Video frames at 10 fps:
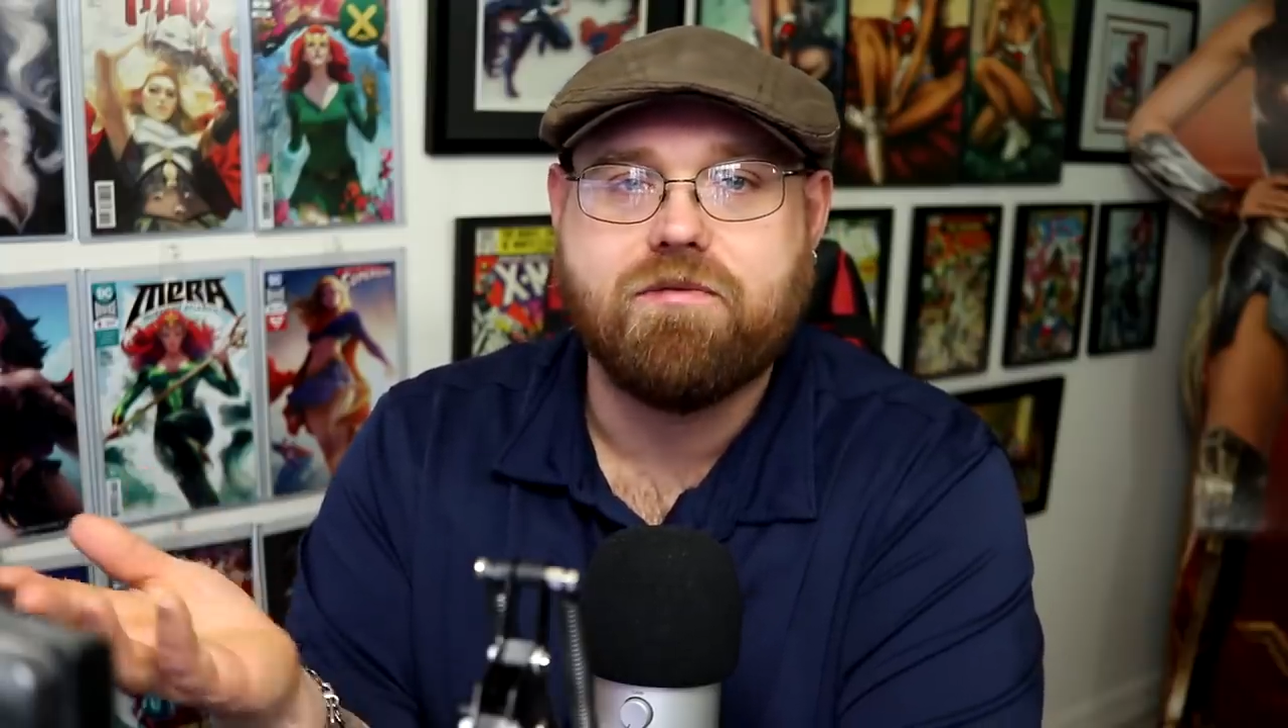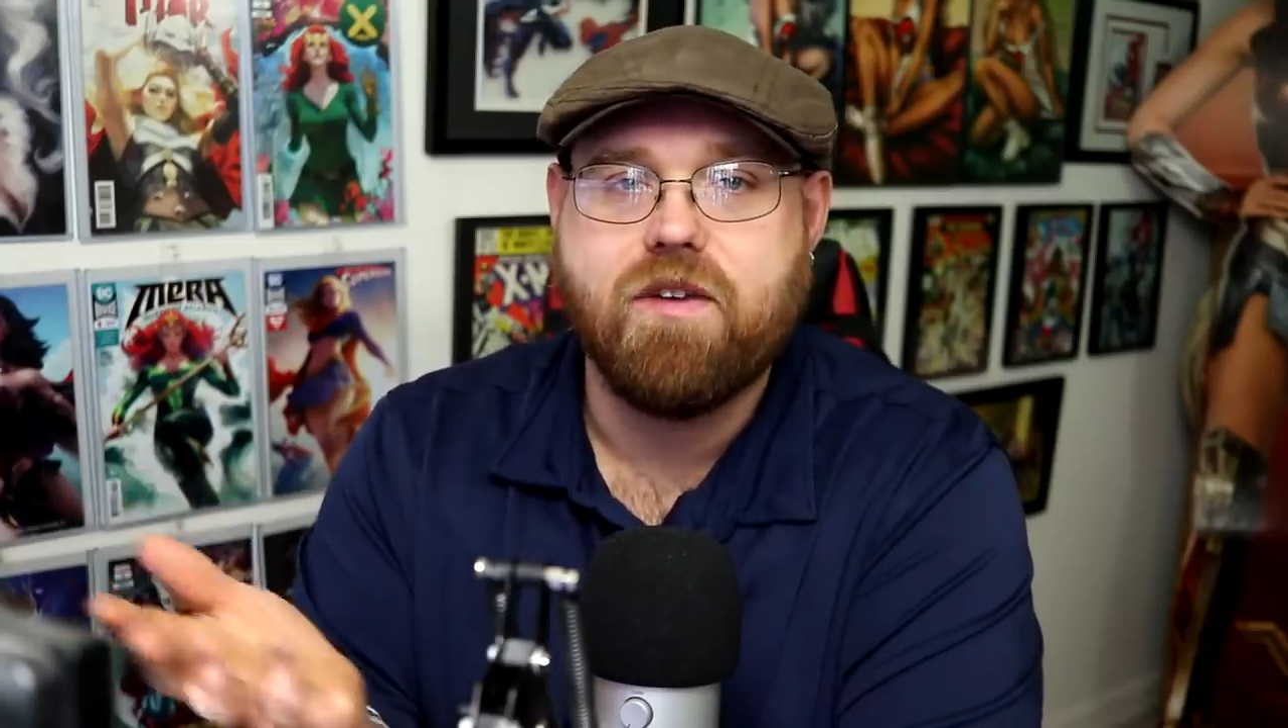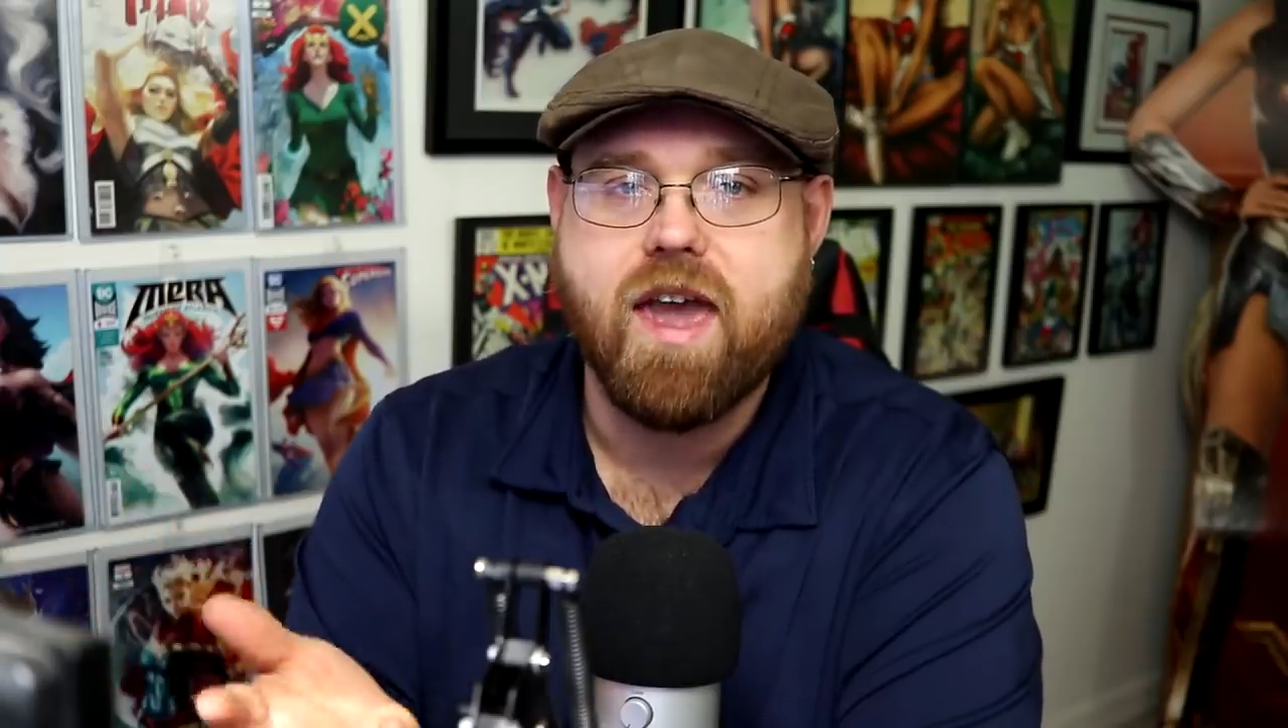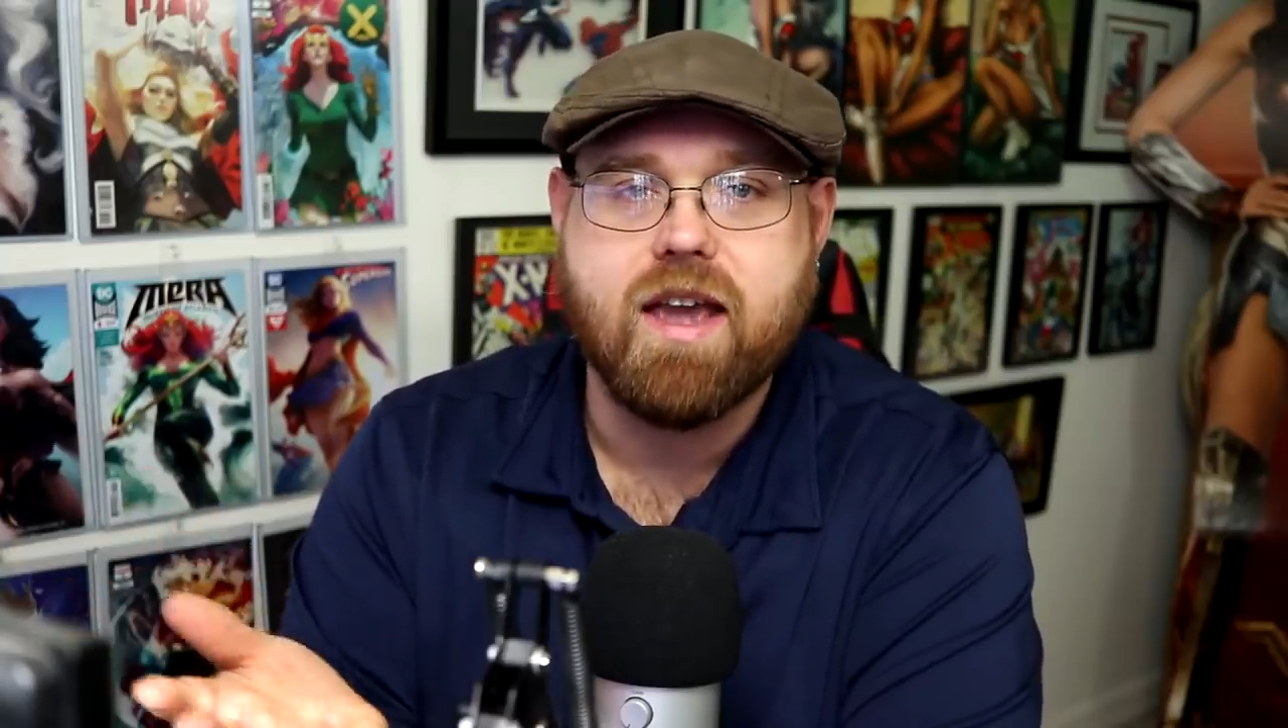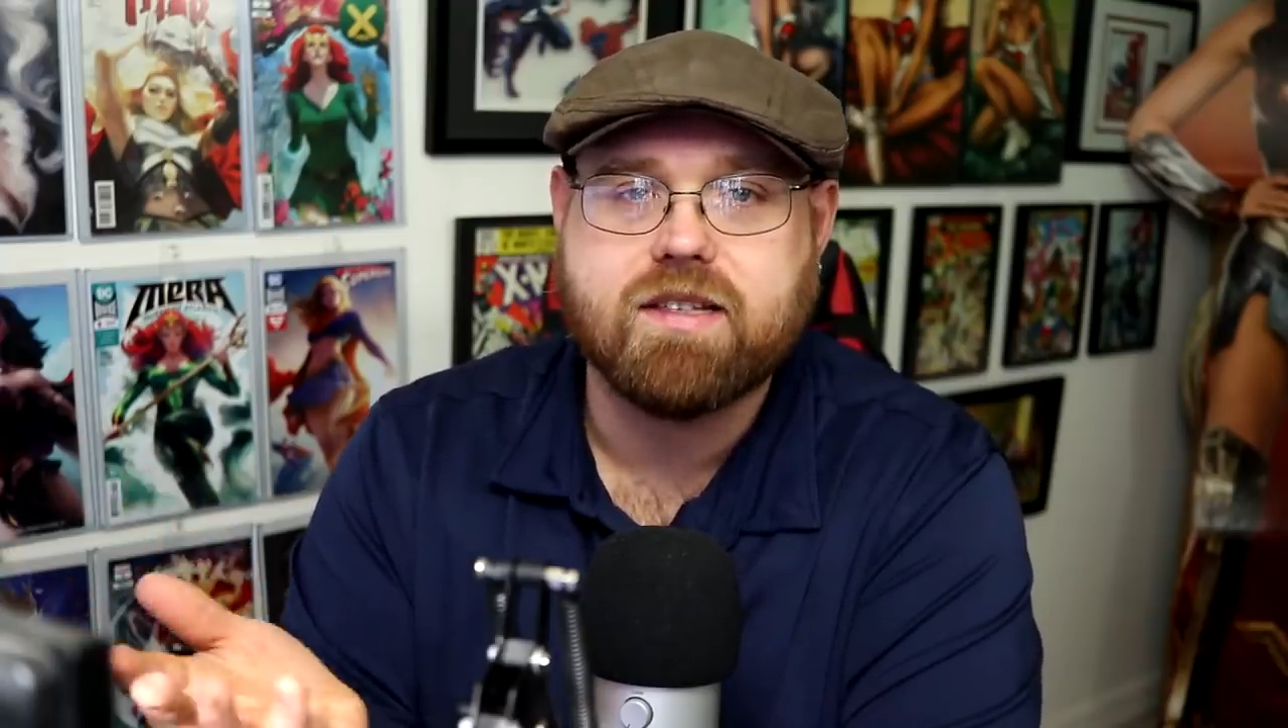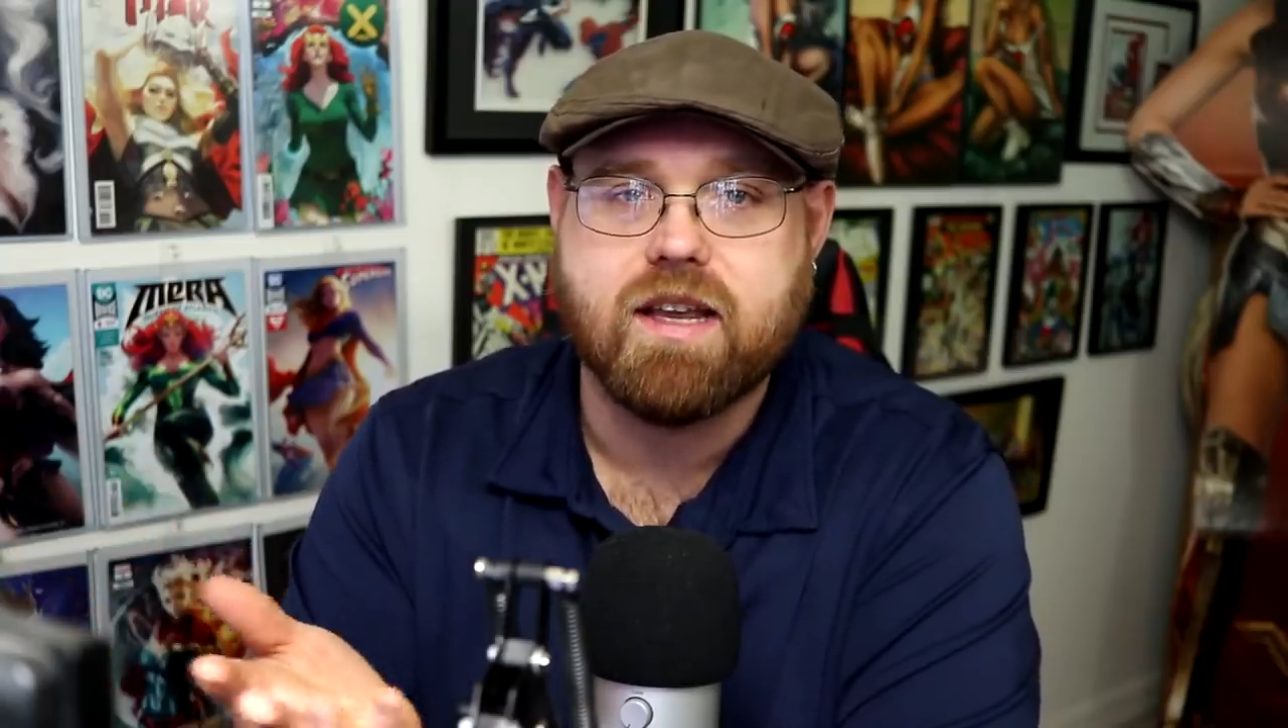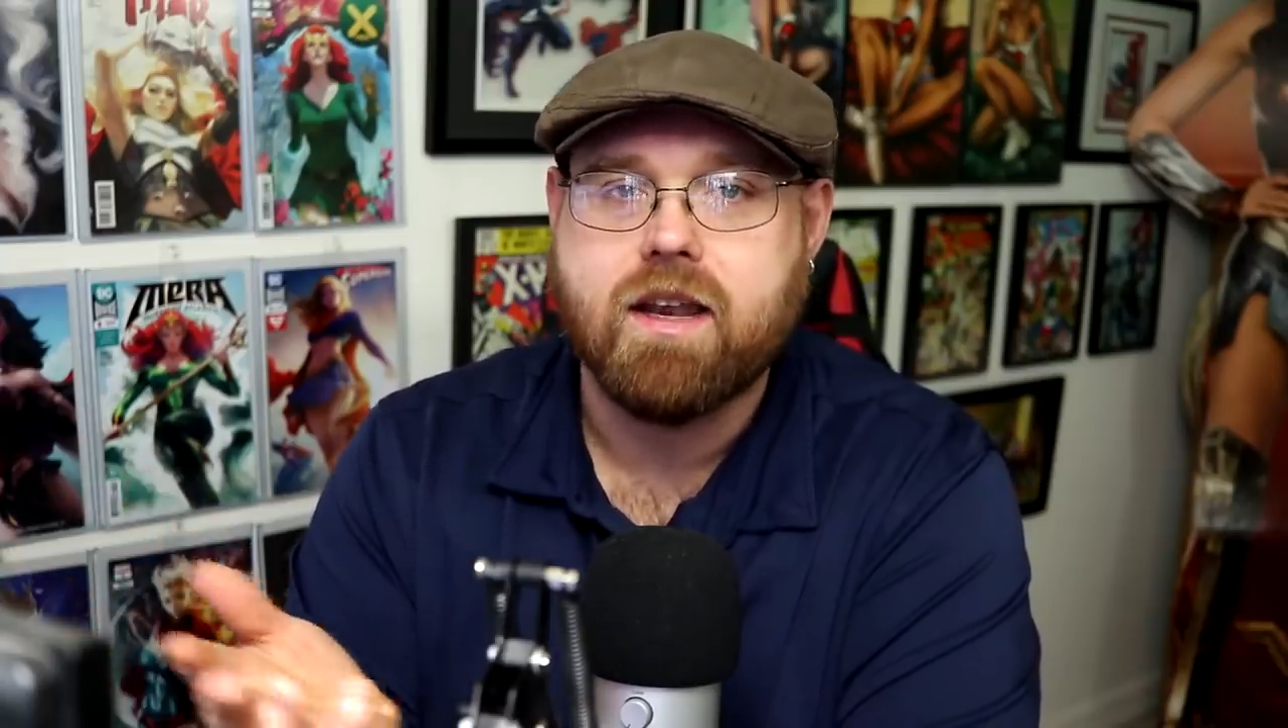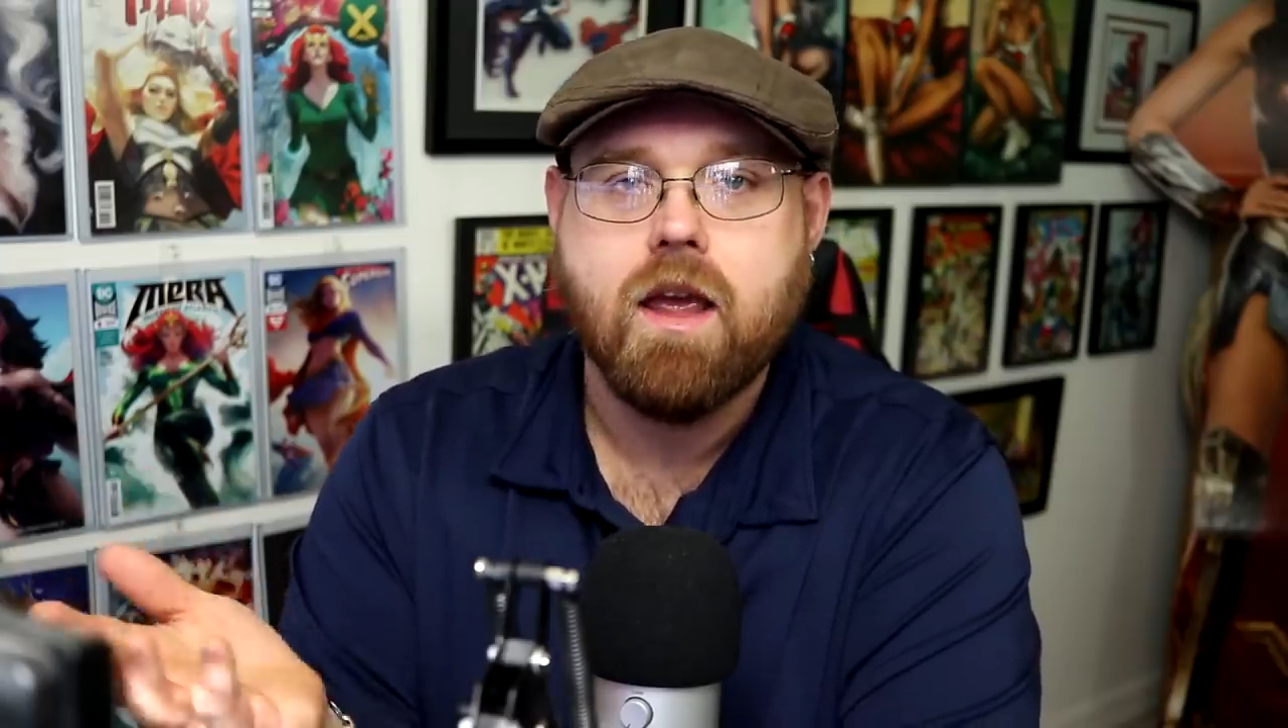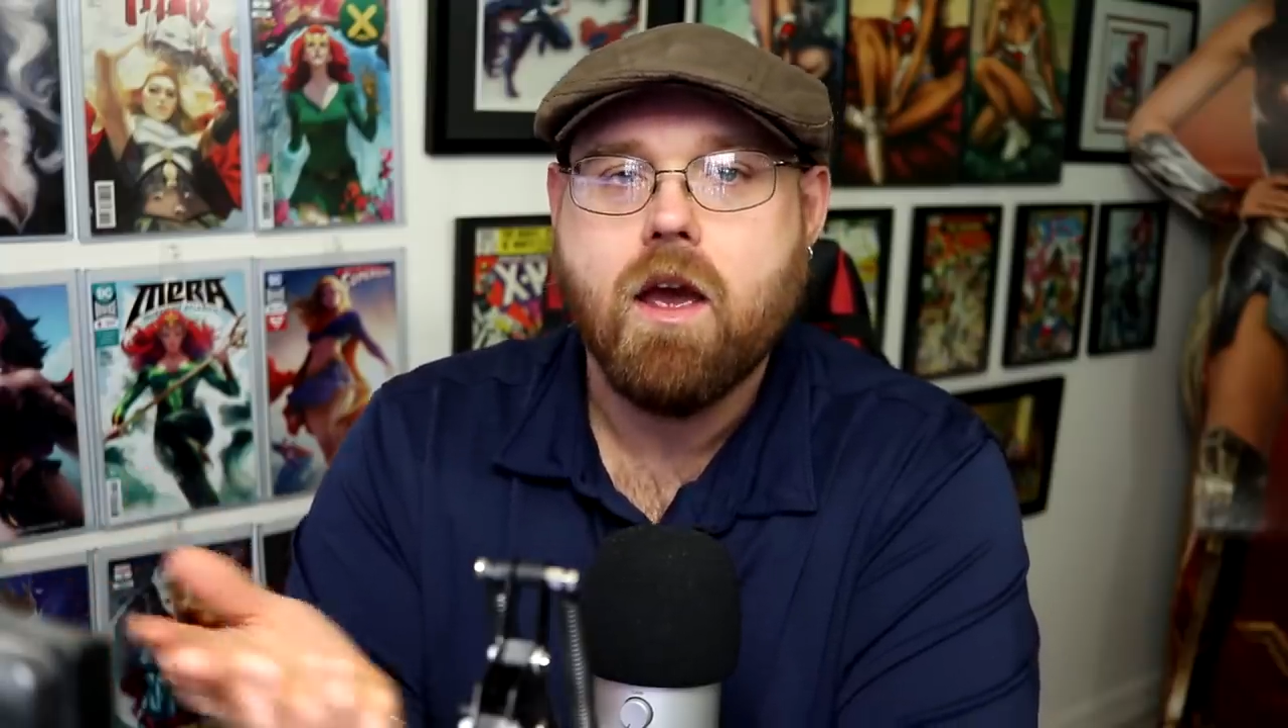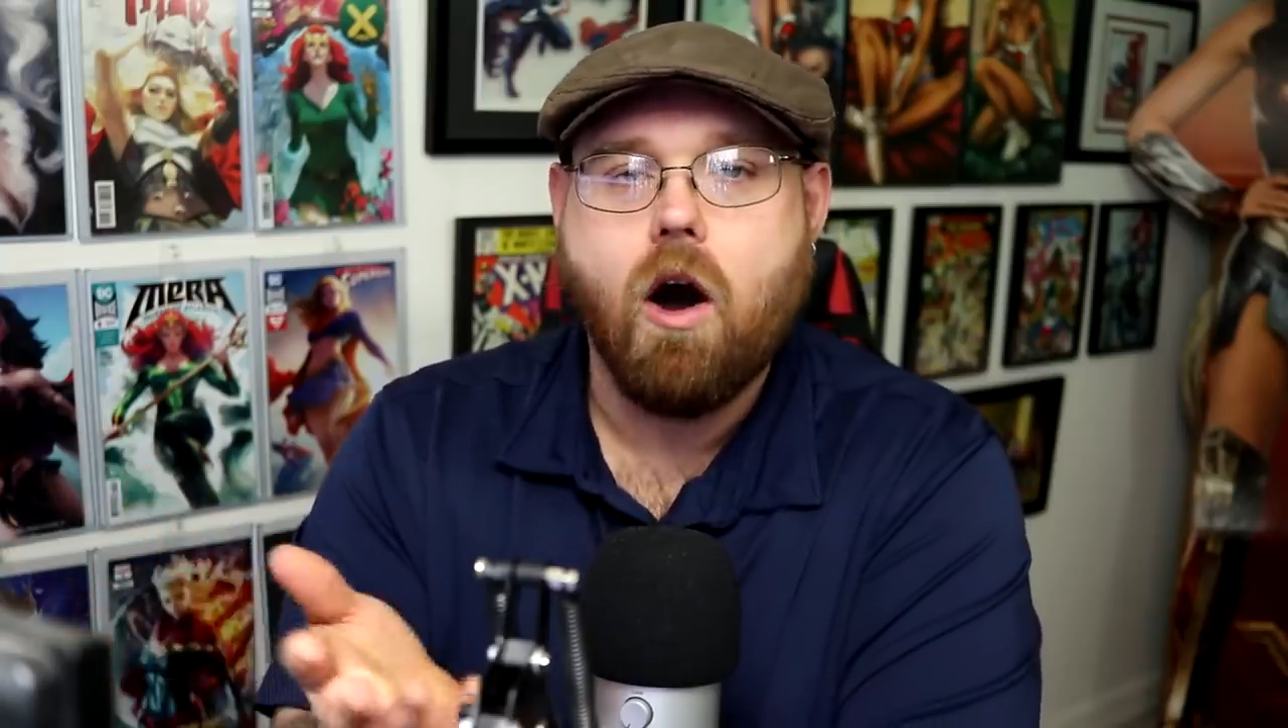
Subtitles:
fakes and